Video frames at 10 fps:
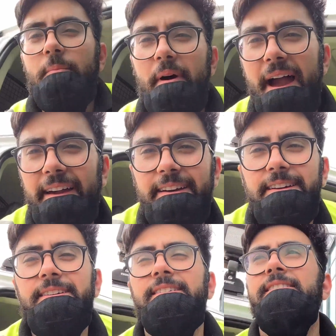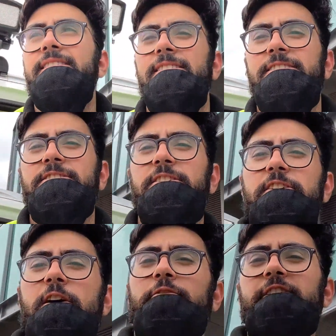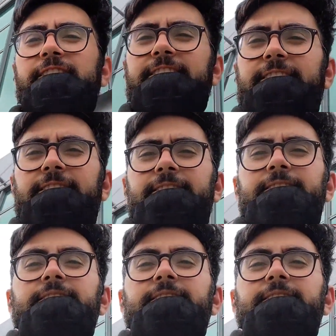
We're back to the office